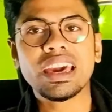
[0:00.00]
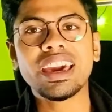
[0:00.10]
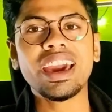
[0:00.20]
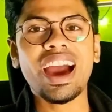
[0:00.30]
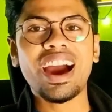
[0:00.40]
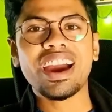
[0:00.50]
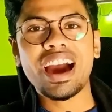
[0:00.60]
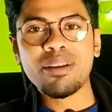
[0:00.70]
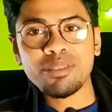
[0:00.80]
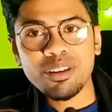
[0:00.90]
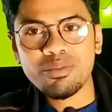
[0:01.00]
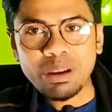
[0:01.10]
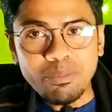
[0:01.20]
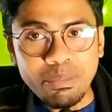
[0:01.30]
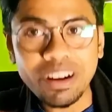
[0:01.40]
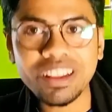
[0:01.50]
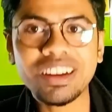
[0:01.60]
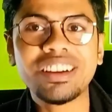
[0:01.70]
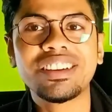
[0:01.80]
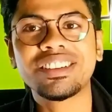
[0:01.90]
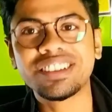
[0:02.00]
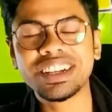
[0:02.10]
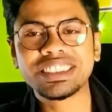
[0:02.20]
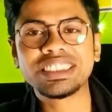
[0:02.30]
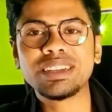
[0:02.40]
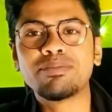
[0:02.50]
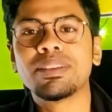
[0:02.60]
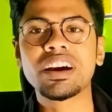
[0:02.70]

Hey, hi, I'm your big brother Rajdeep.